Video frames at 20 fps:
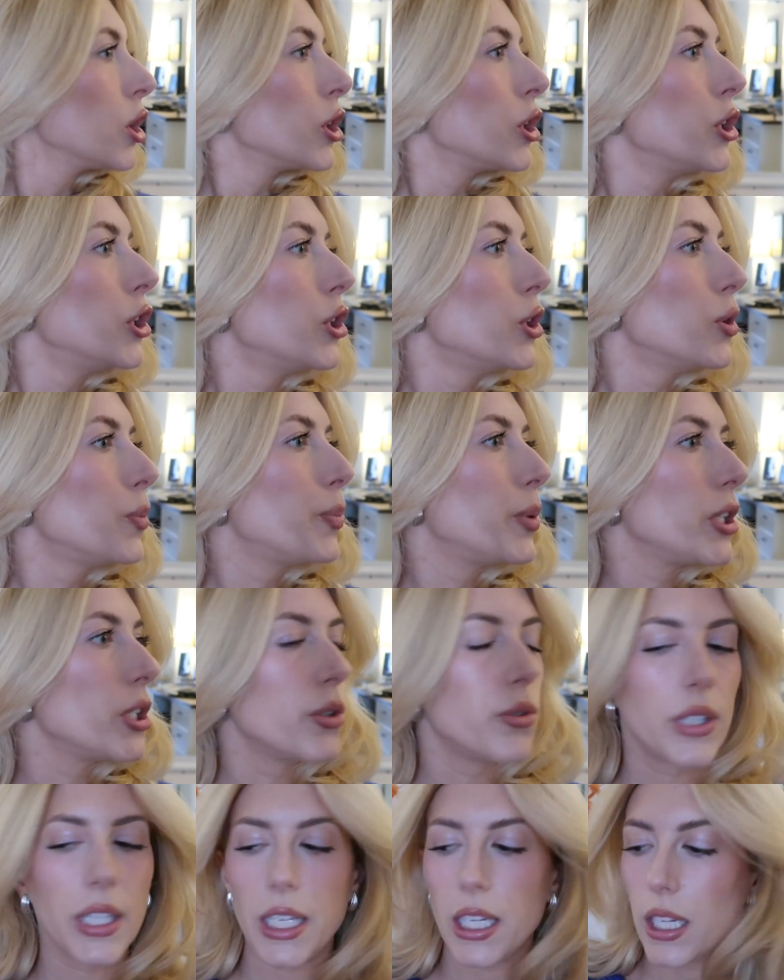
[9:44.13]
new
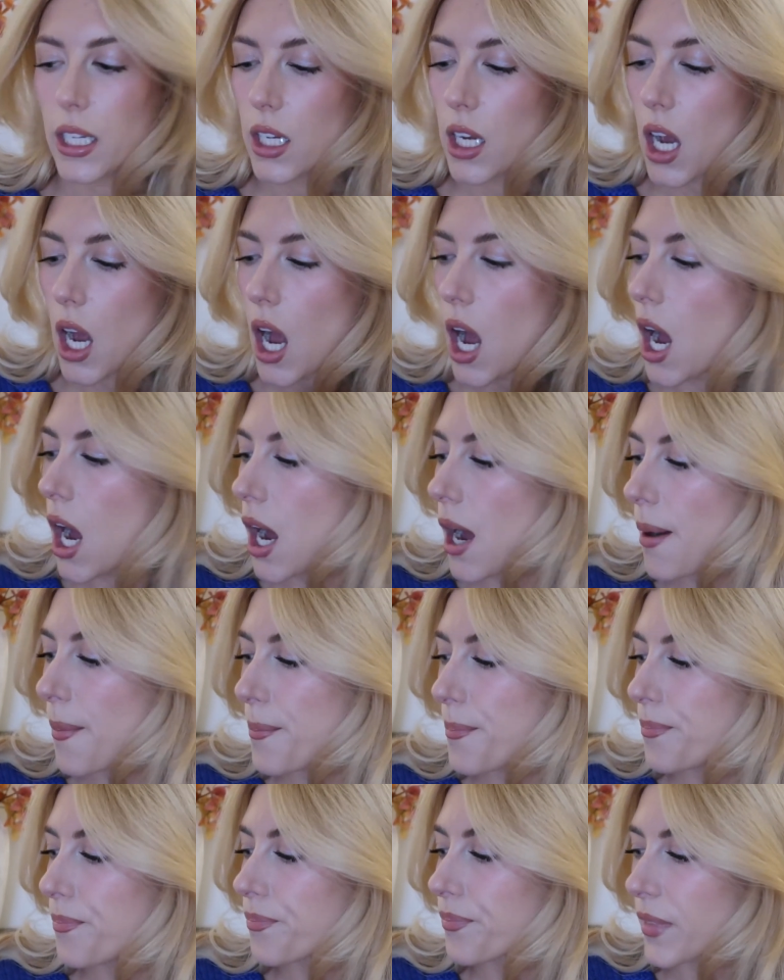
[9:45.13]
beauty
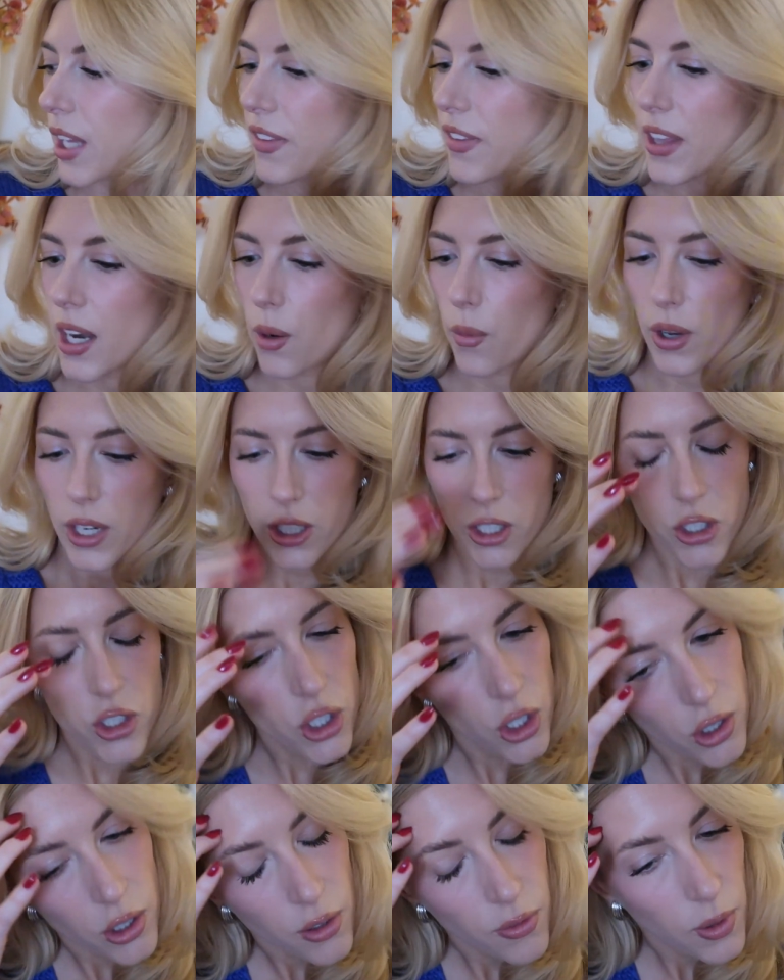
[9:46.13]
that I wanted to
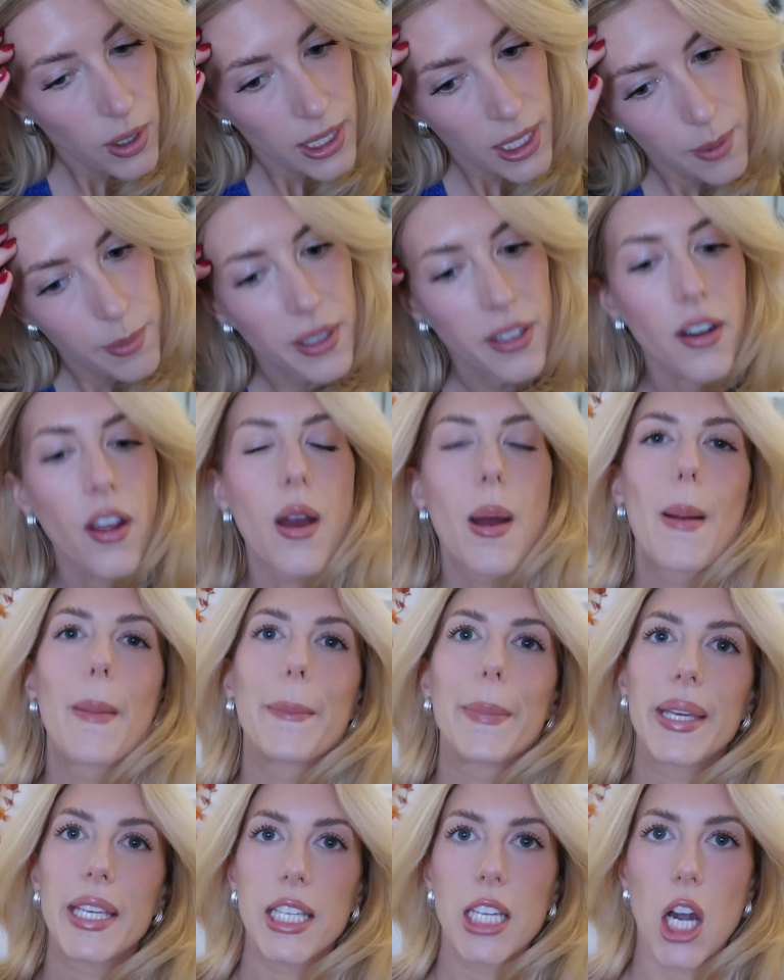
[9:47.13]
show you of what came in
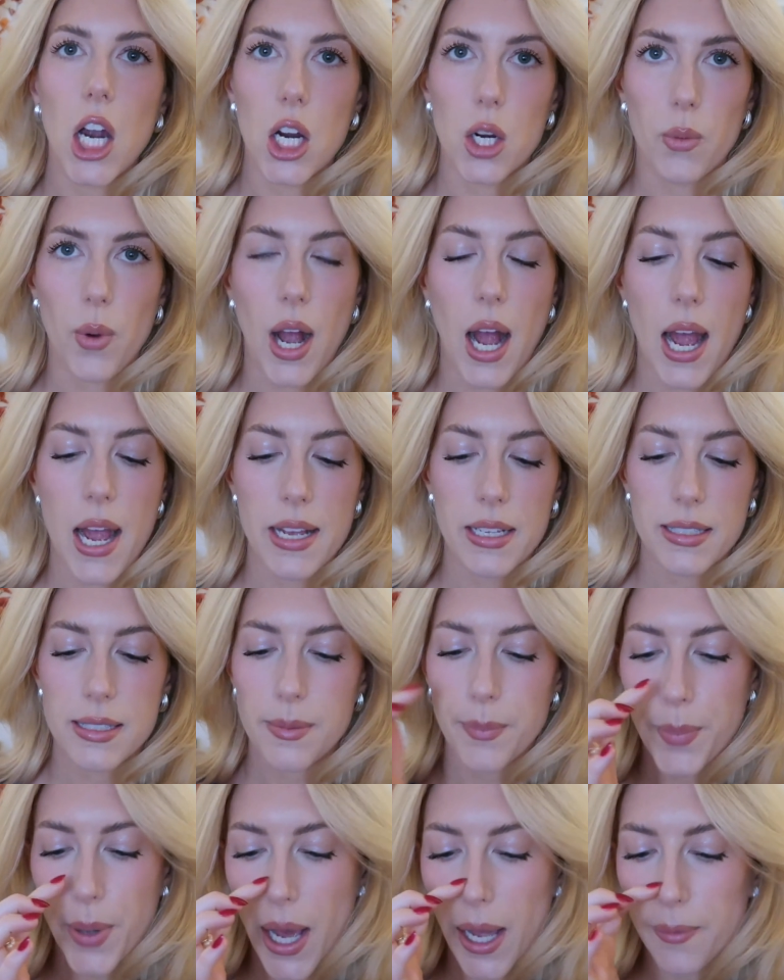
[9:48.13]
PR wise.
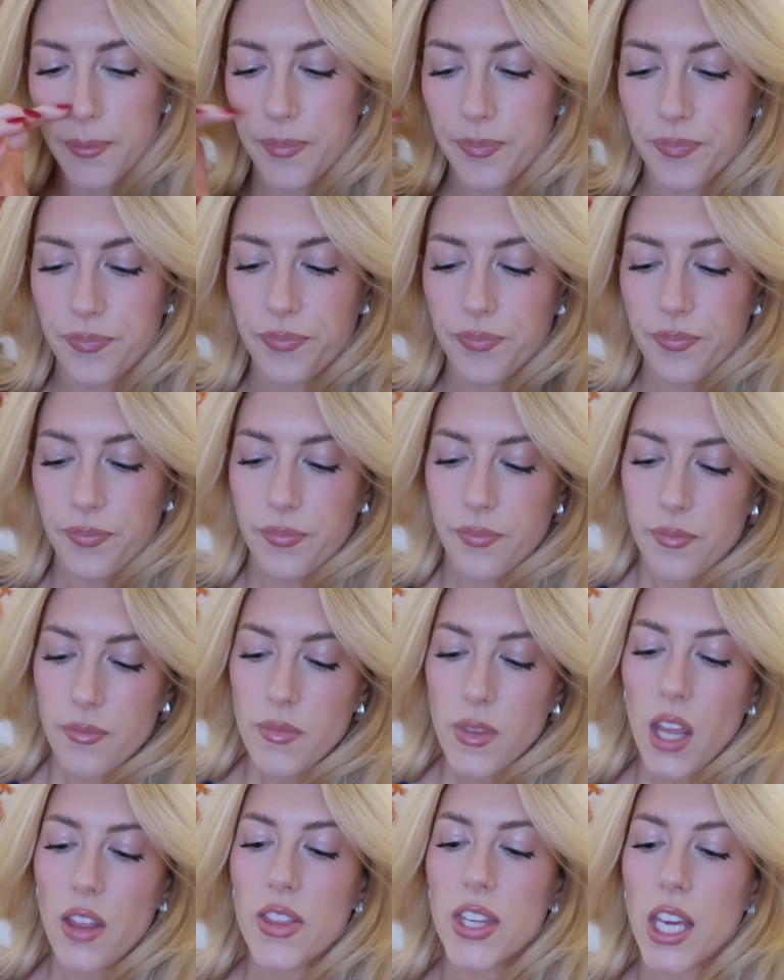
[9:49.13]
But
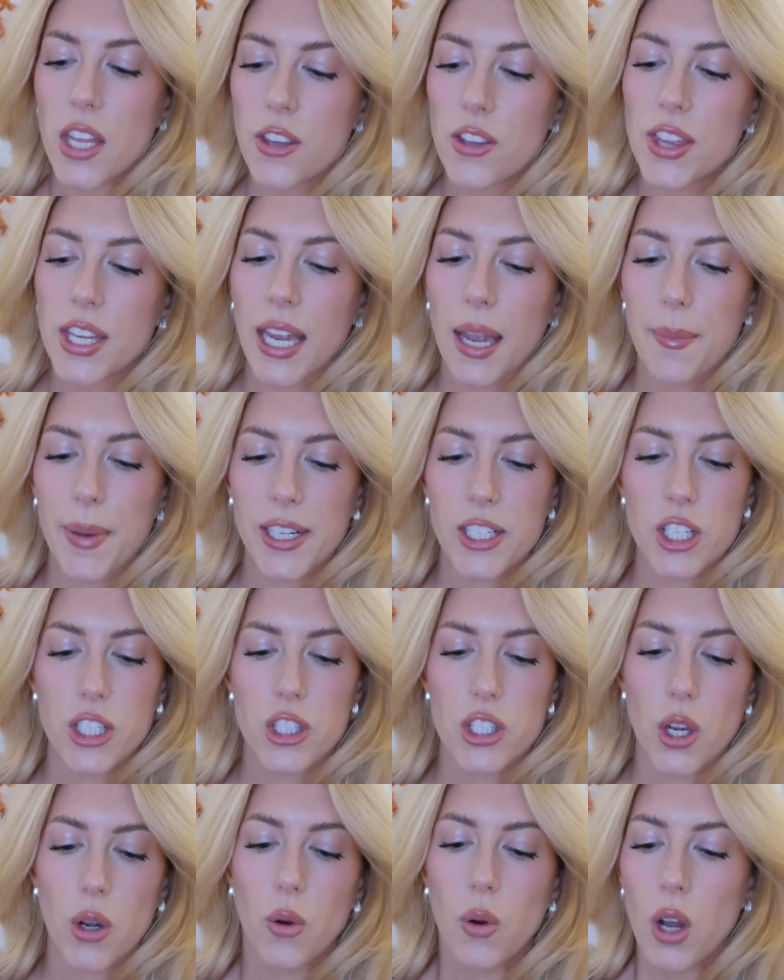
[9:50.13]
the other thing I mentioned,
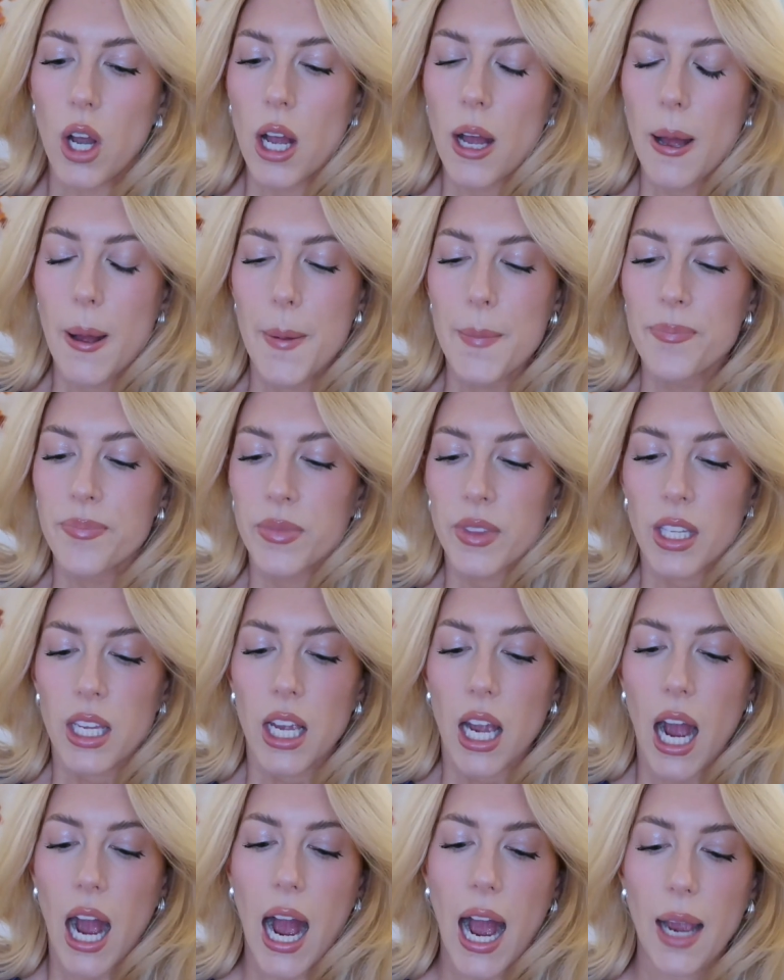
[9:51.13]
so
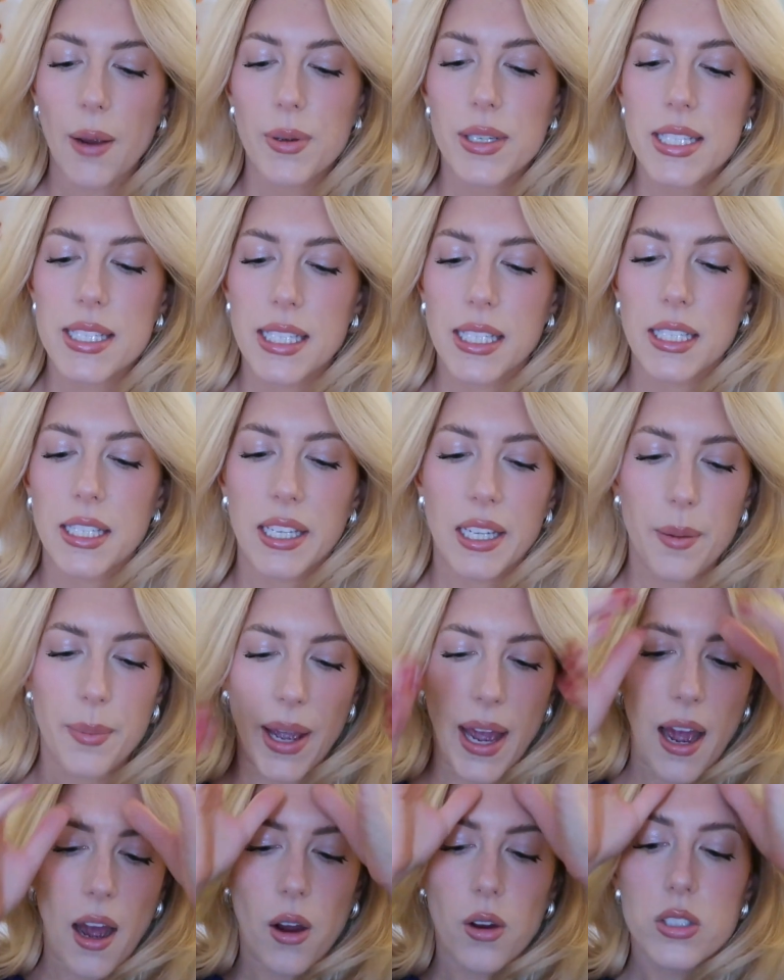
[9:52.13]
I was thinking
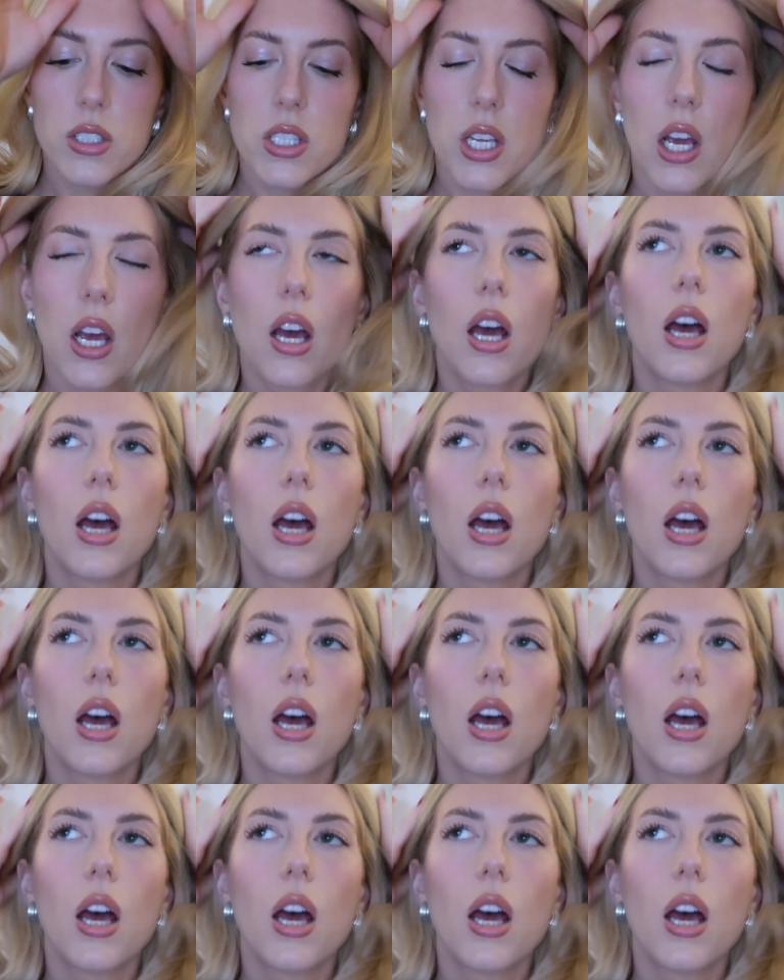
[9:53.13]
about